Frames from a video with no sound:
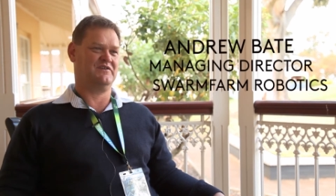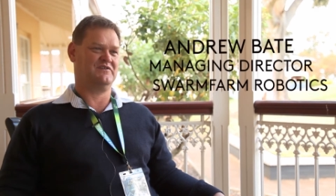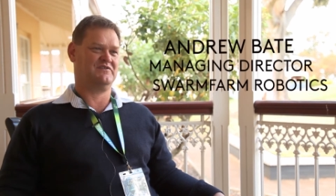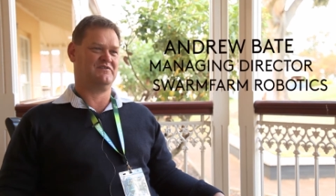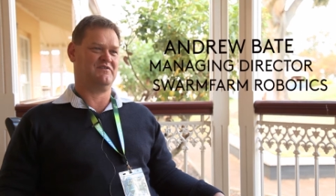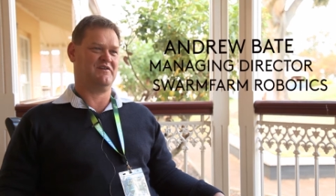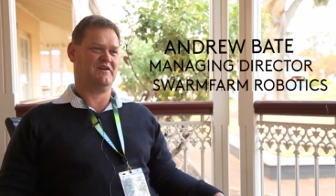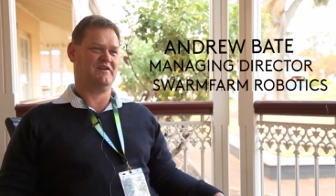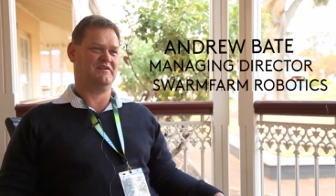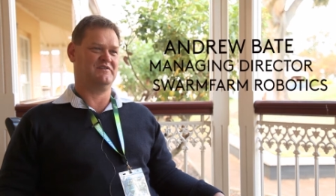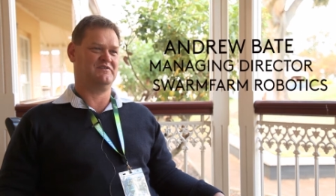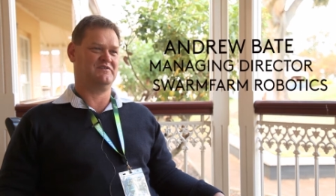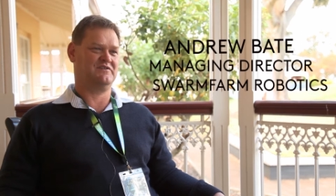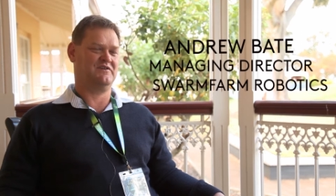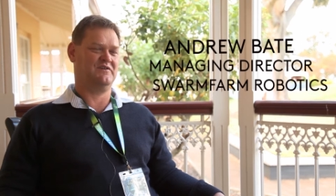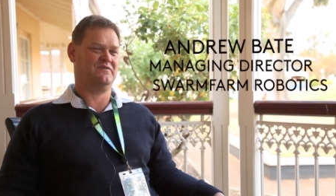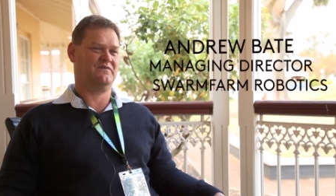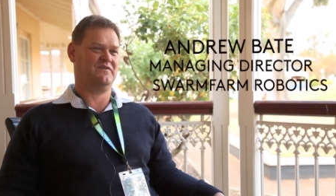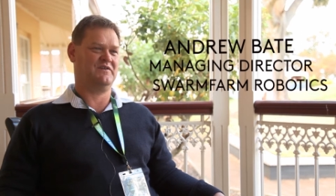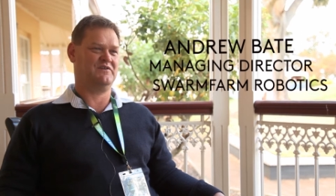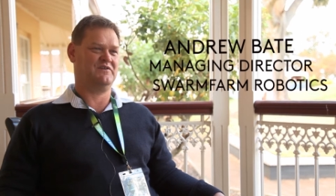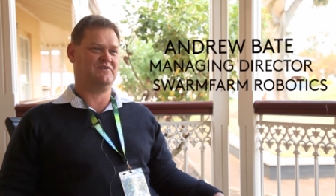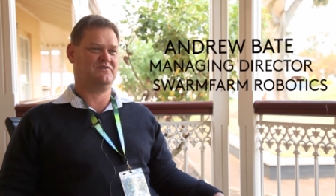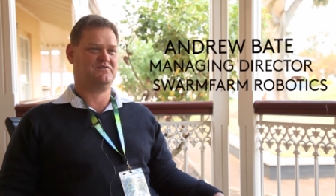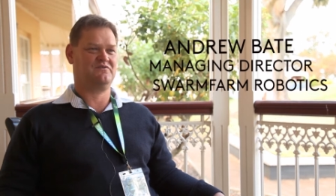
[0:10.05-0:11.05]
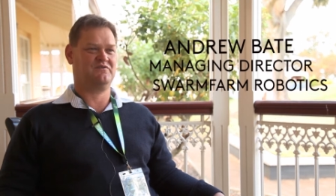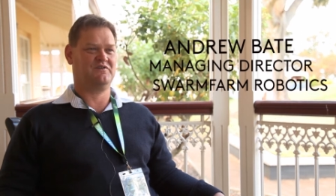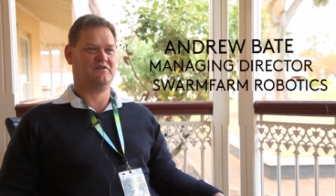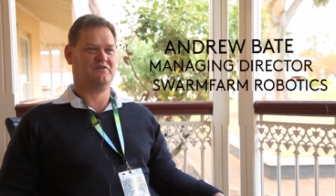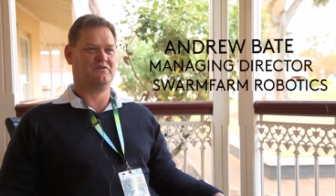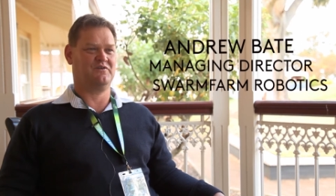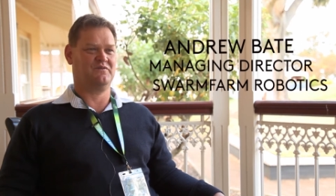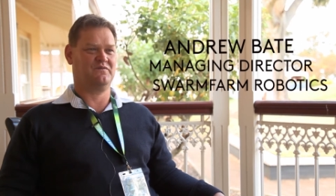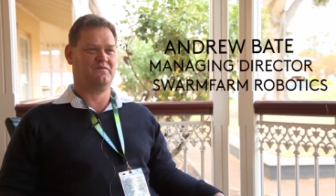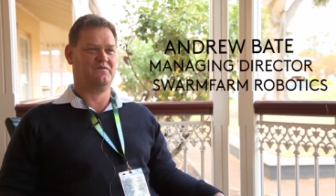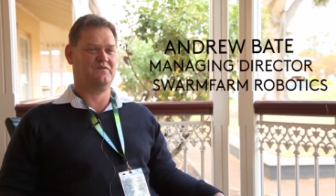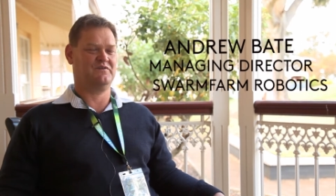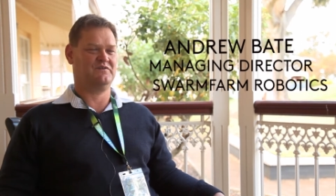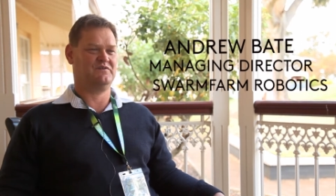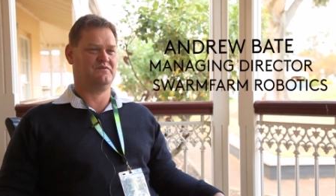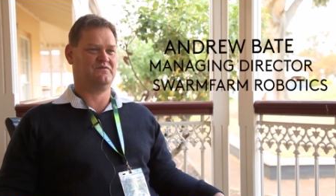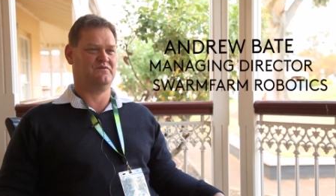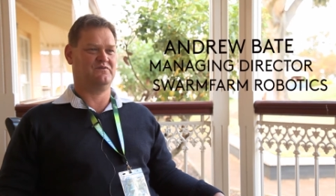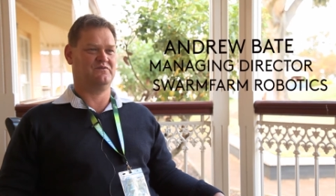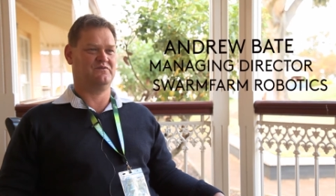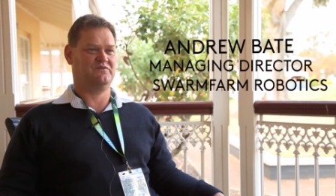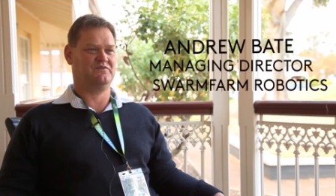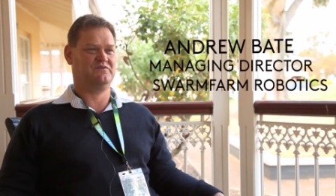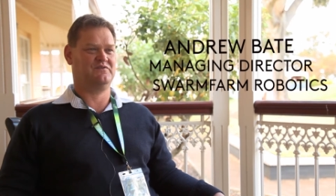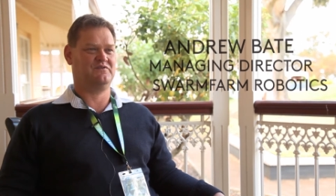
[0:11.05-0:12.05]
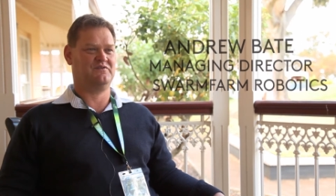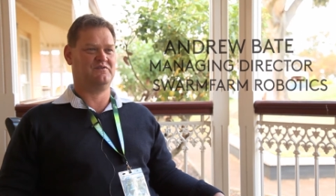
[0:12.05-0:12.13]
Australian Turf Industry Conference for